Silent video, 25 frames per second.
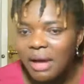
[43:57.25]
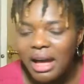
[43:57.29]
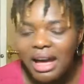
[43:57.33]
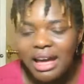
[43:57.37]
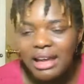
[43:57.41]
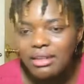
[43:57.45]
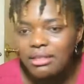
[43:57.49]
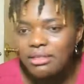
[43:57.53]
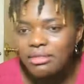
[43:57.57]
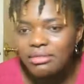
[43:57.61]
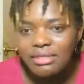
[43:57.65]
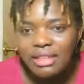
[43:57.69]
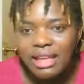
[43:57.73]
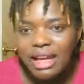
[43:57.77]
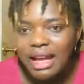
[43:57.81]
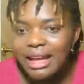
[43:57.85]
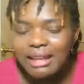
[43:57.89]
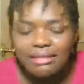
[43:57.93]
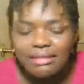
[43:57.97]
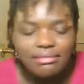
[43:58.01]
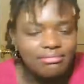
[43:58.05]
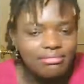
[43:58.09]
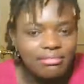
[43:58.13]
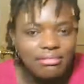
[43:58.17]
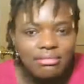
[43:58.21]
I don't
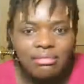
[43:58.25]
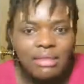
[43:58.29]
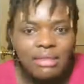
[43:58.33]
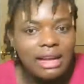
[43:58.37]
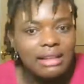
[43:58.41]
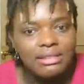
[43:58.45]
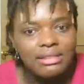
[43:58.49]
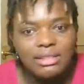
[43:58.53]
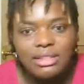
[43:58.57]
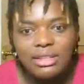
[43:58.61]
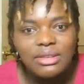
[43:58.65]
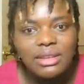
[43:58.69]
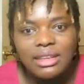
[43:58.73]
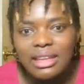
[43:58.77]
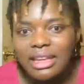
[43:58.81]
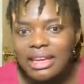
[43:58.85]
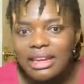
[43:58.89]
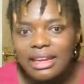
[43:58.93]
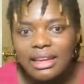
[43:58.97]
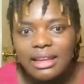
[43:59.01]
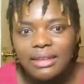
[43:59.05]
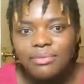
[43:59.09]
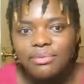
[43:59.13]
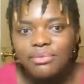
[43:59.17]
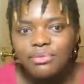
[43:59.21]
get
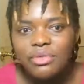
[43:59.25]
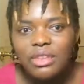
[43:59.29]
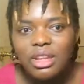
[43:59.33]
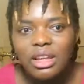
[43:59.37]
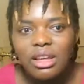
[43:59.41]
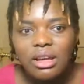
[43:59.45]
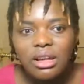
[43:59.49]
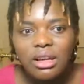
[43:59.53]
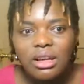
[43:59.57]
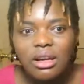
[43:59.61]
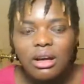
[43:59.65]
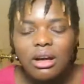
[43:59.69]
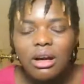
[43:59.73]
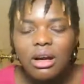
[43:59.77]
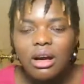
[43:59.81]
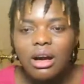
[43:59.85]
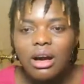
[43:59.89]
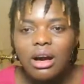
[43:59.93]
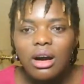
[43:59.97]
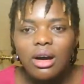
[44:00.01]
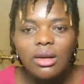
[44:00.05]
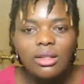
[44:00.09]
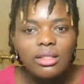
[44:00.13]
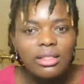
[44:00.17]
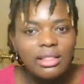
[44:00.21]
it,
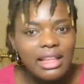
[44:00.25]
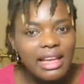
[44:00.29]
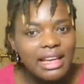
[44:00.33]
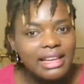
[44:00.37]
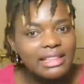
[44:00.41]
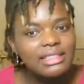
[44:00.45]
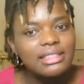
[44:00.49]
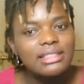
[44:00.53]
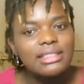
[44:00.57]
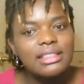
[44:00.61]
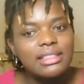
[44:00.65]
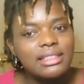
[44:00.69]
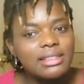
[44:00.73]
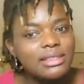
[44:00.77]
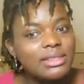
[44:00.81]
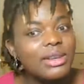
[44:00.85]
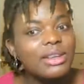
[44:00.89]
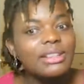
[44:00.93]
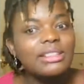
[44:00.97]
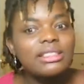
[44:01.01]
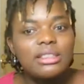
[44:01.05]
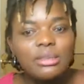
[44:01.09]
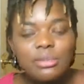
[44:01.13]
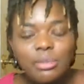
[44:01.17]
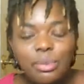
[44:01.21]
unless a
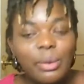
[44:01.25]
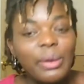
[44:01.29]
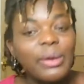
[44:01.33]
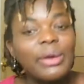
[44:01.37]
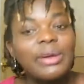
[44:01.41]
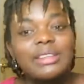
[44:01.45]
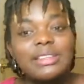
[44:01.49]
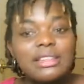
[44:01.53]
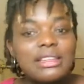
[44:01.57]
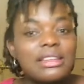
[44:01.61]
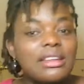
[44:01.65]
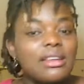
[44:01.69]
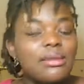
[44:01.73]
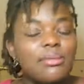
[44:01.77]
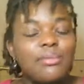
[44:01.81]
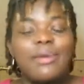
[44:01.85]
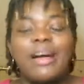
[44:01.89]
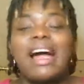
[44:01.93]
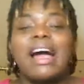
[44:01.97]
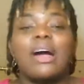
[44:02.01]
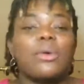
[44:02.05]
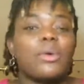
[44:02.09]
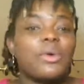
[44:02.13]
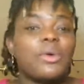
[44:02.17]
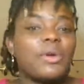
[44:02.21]
certain person in
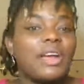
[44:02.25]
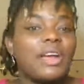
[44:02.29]
power